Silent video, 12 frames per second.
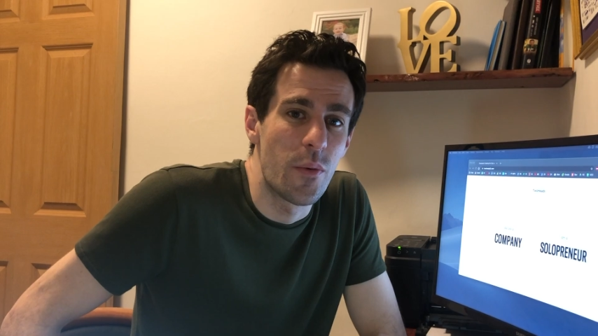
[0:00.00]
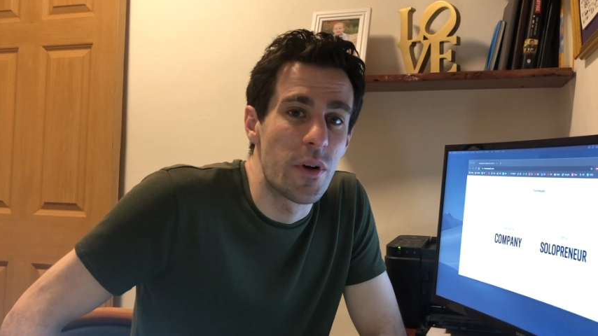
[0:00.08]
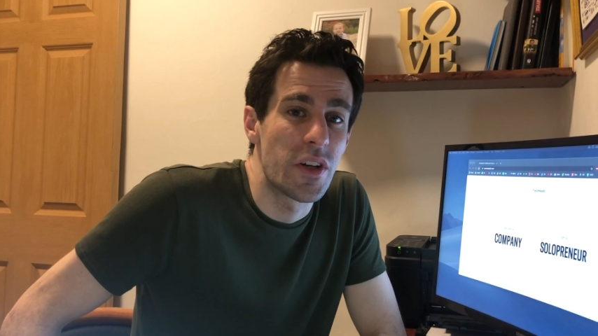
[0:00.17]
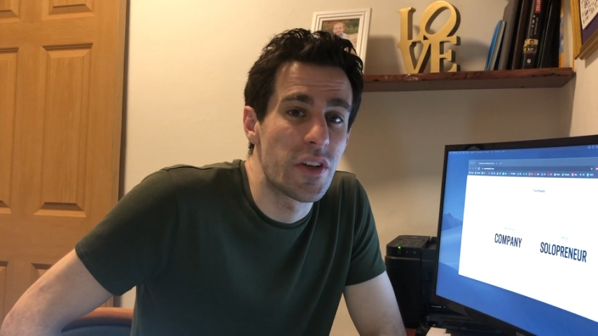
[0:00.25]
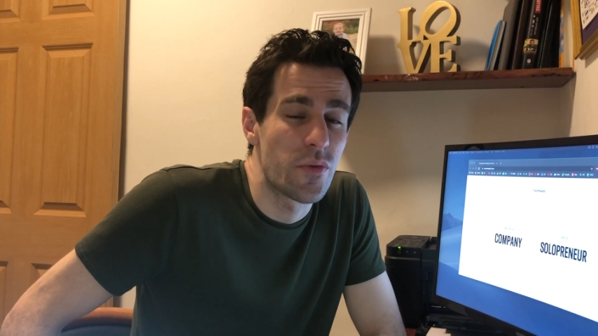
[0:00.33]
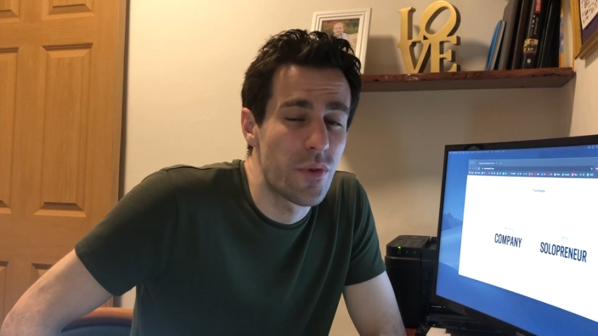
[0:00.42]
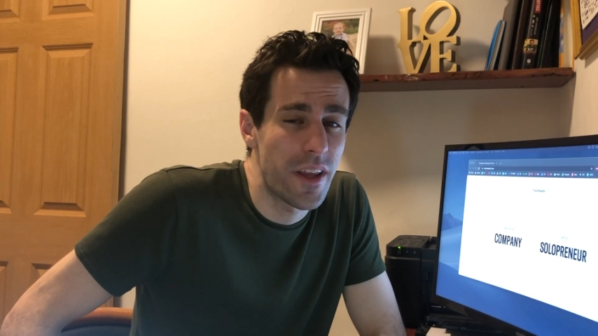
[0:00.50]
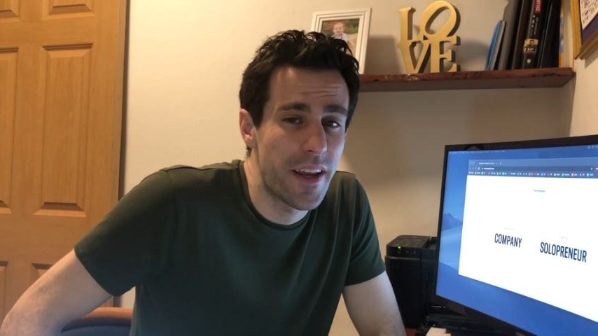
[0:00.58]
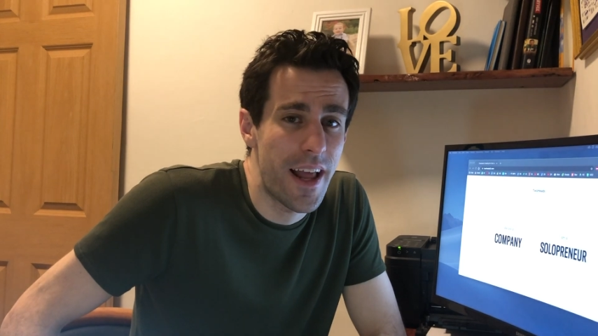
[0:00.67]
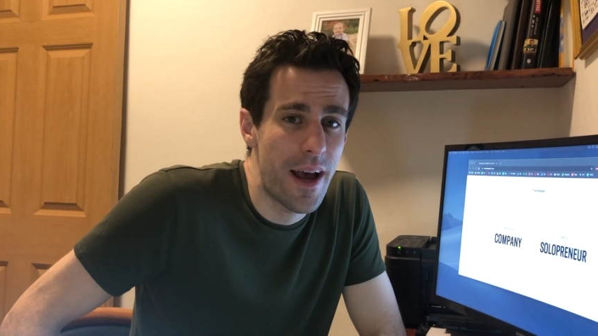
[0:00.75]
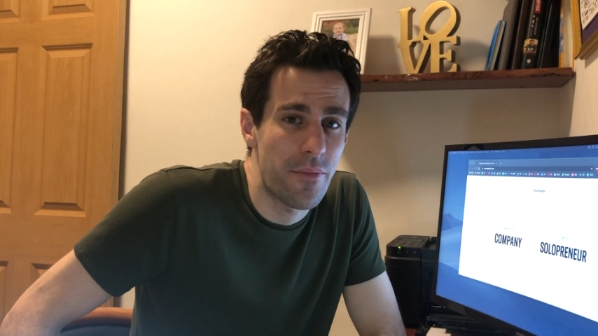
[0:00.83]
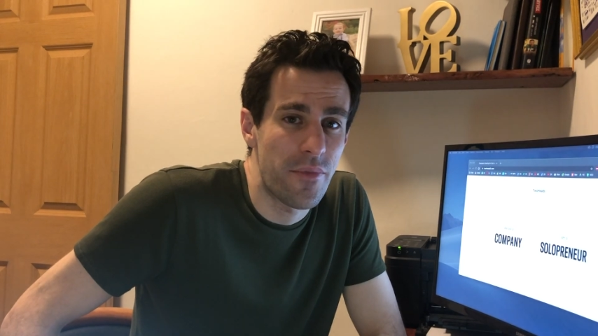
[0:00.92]
which is really an
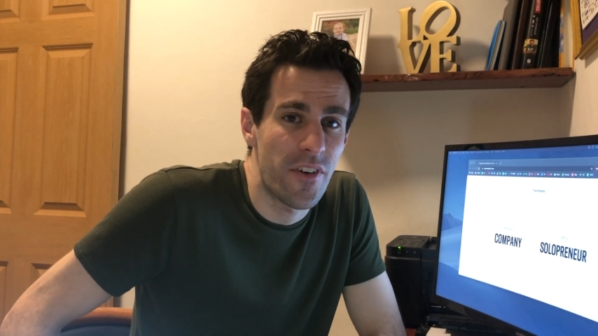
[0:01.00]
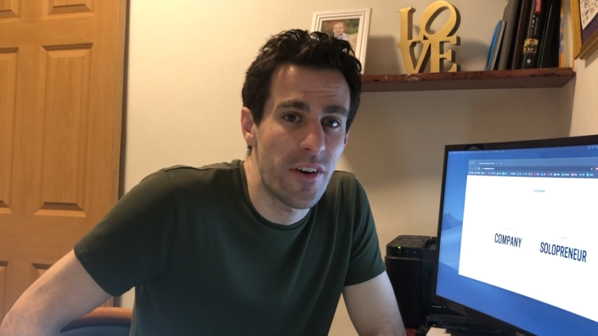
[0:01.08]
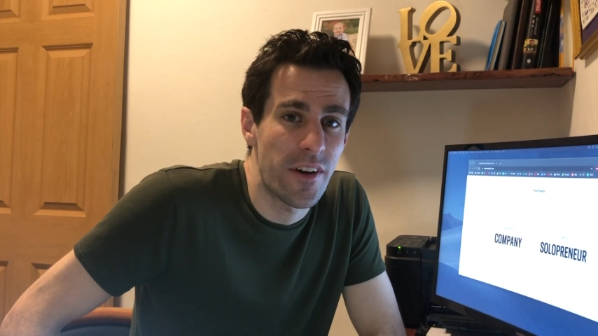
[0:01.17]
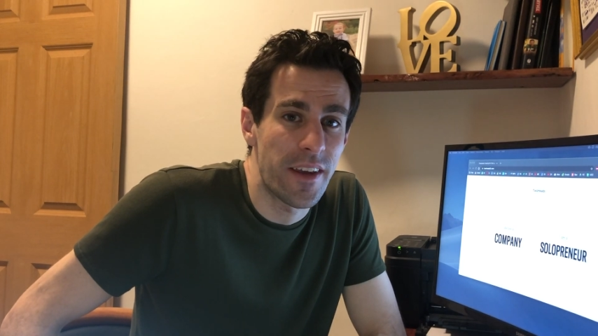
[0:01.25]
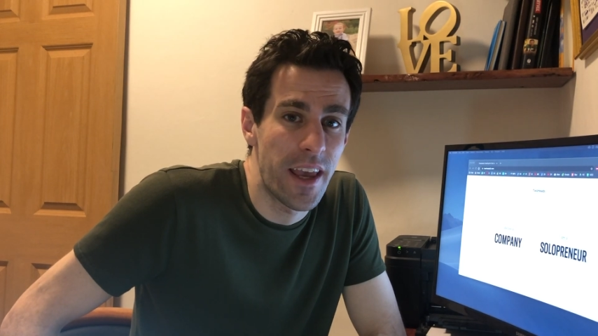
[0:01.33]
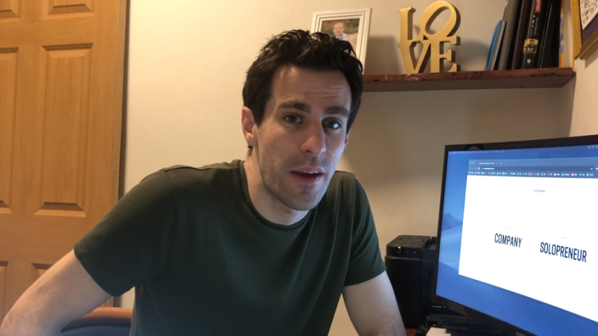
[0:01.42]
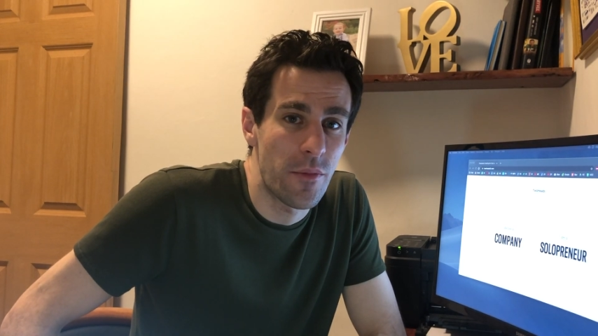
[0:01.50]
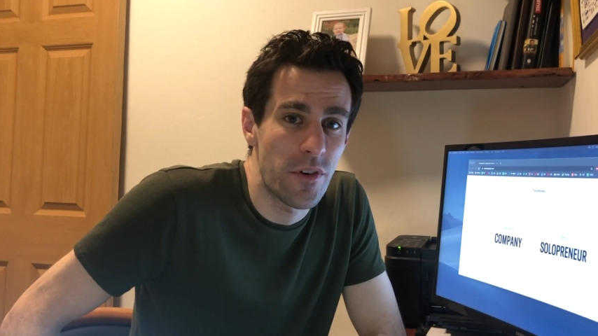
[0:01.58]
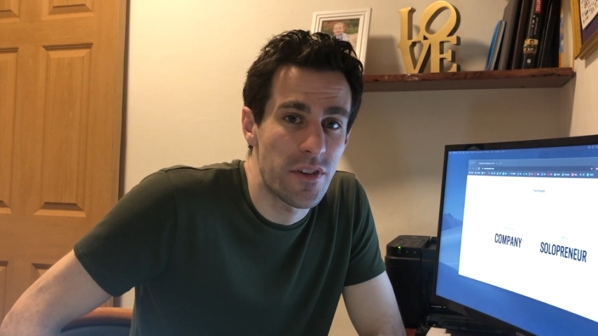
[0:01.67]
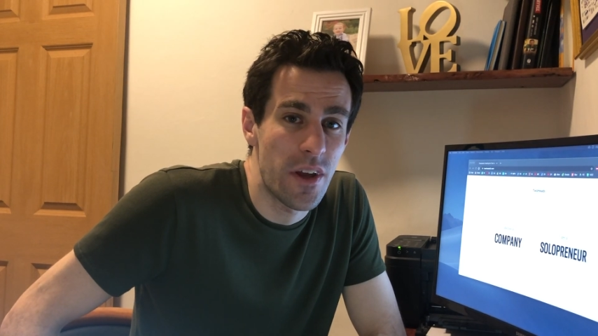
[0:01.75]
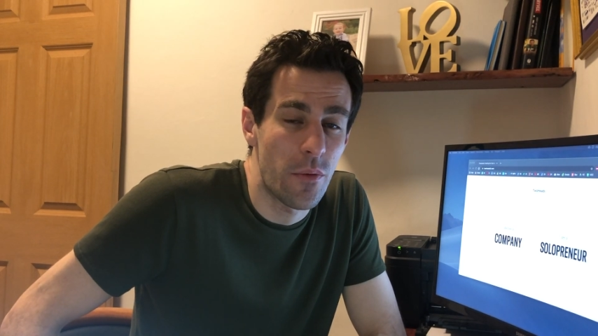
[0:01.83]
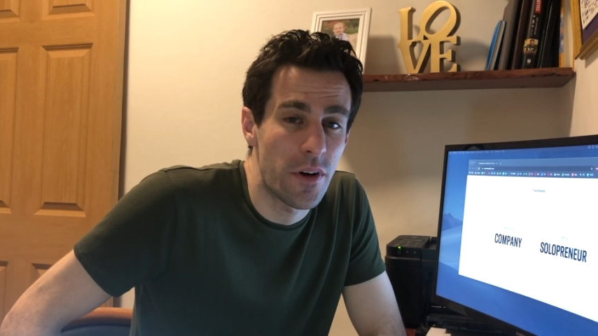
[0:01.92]
app for
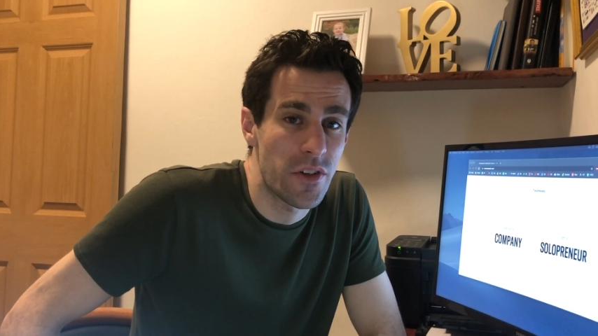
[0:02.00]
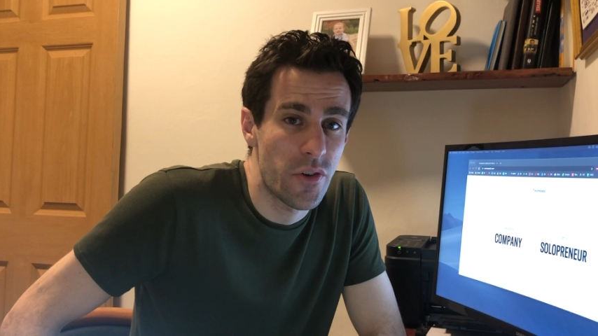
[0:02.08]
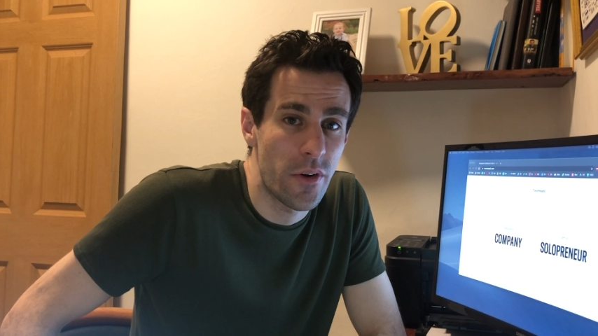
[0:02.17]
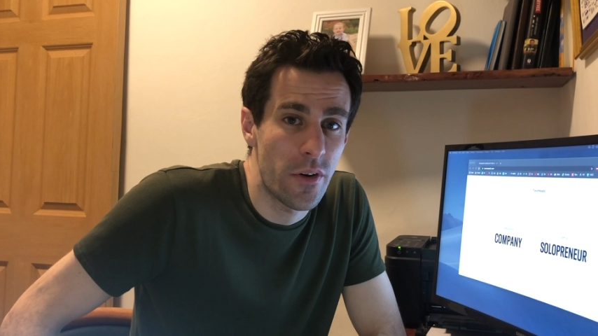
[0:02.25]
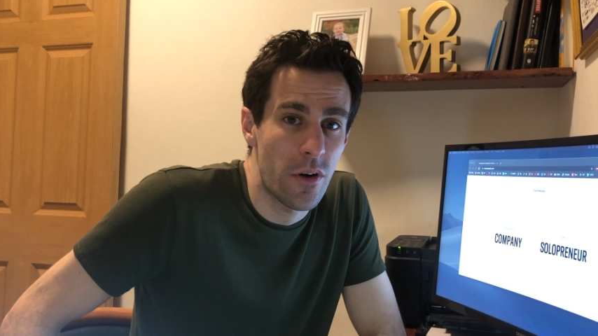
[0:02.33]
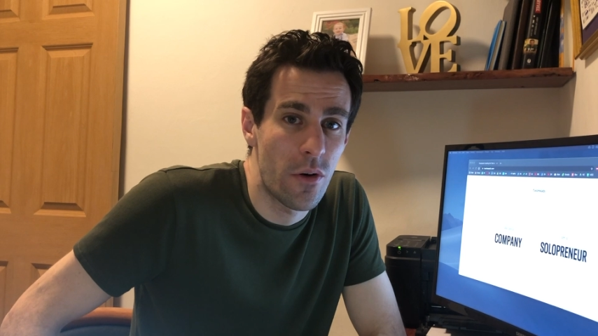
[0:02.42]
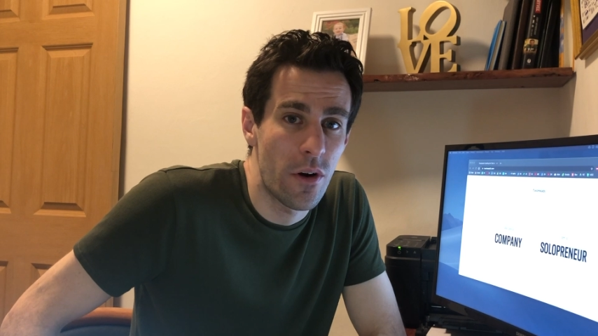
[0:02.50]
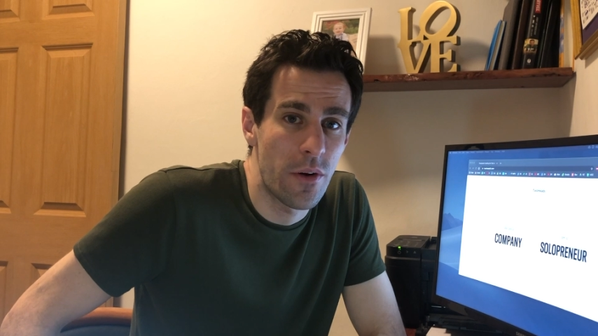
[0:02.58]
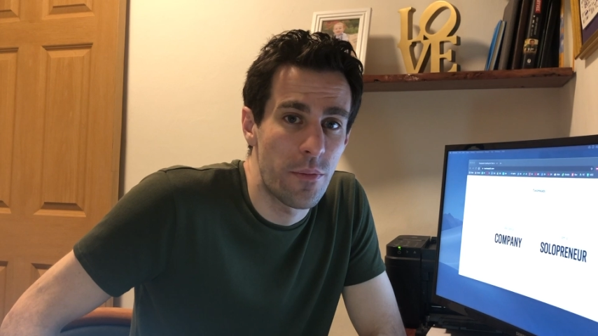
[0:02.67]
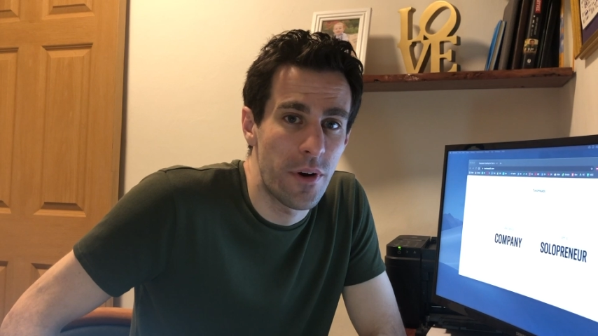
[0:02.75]
gamers that want to screen record,